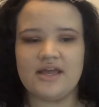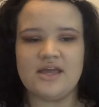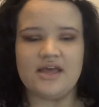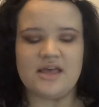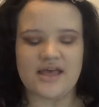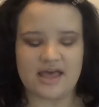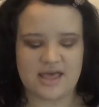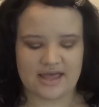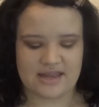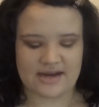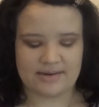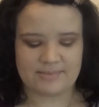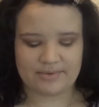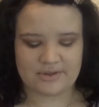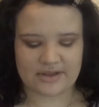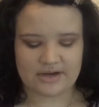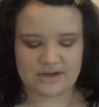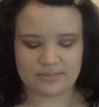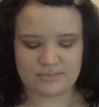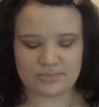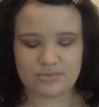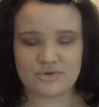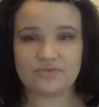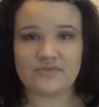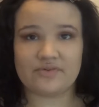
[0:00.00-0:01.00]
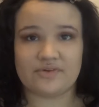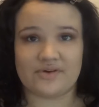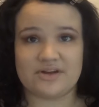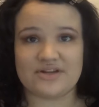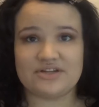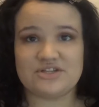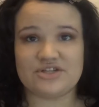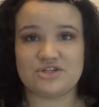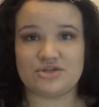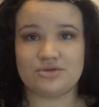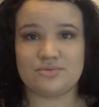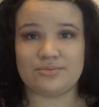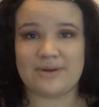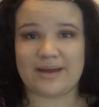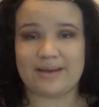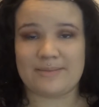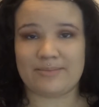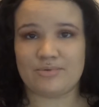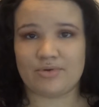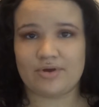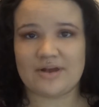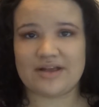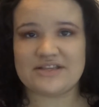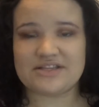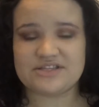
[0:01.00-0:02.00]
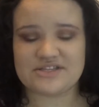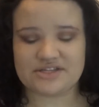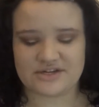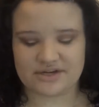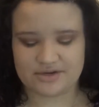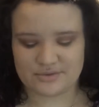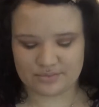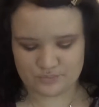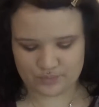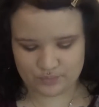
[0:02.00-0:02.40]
and I'm gonna move on to my bronzer,